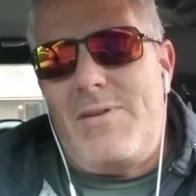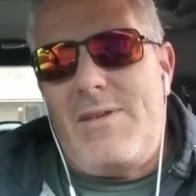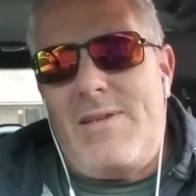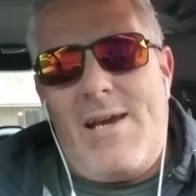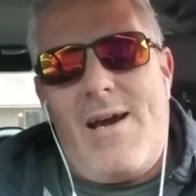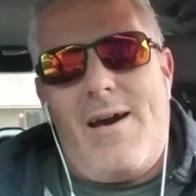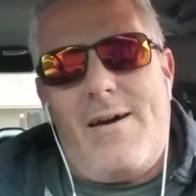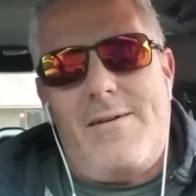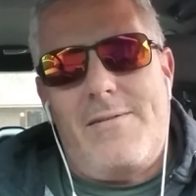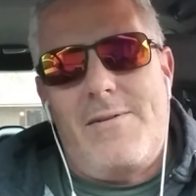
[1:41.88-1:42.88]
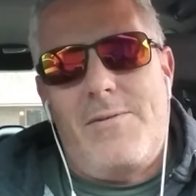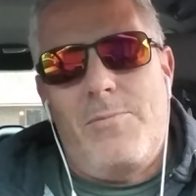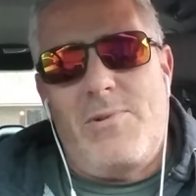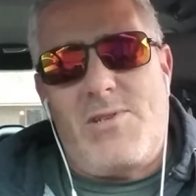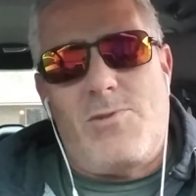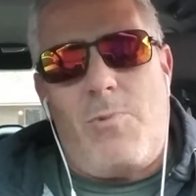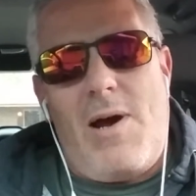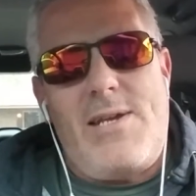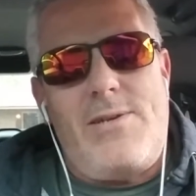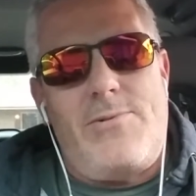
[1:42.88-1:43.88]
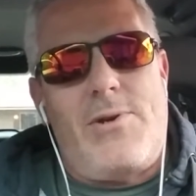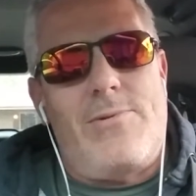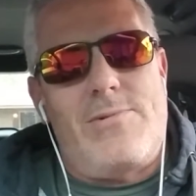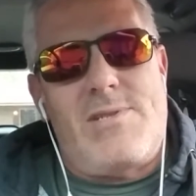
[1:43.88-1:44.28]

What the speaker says: yeah, which is why you don't